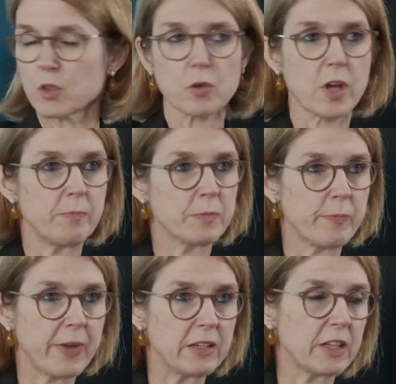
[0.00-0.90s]
to
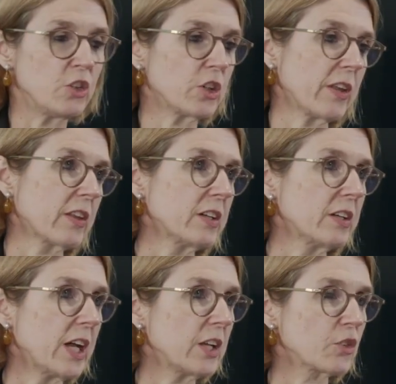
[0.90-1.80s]
complement each
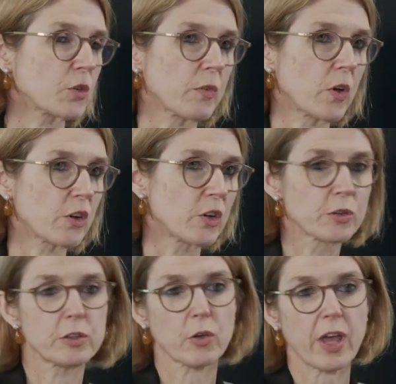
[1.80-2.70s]
other and to work
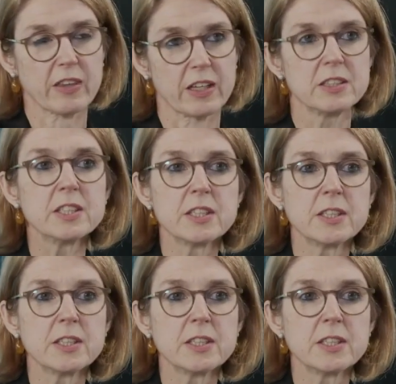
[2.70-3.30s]
closely together.